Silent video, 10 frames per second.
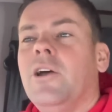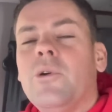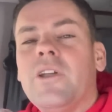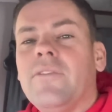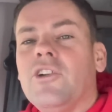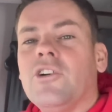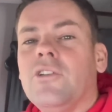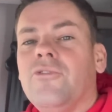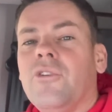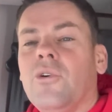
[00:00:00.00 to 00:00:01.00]
We're going to have a look at
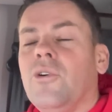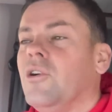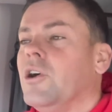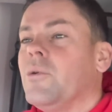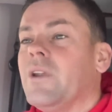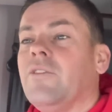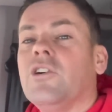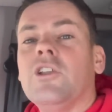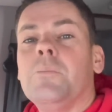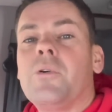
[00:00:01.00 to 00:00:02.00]
the floor, we're going to have a
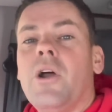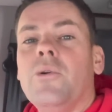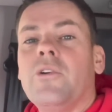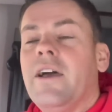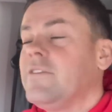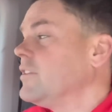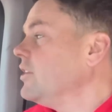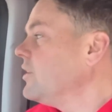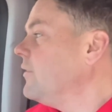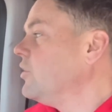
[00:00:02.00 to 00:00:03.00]
look at the progress,
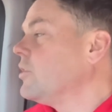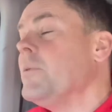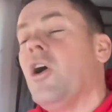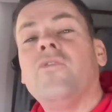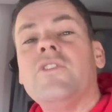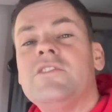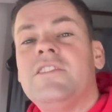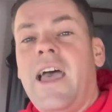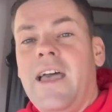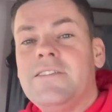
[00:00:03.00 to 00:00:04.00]
we're going to have a look at my office
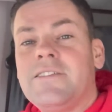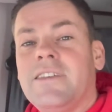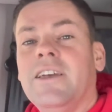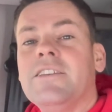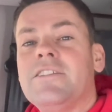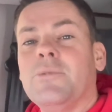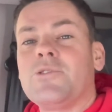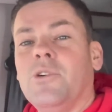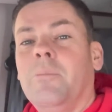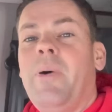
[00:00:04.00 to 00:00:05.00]
desk, see
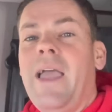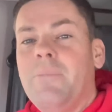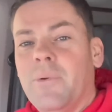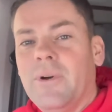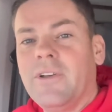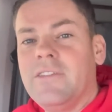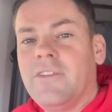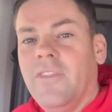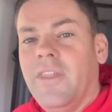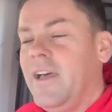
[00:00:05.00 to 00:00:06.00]
what sort of paperwork is
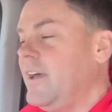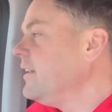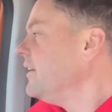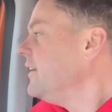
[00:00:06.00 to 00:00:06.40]
on there,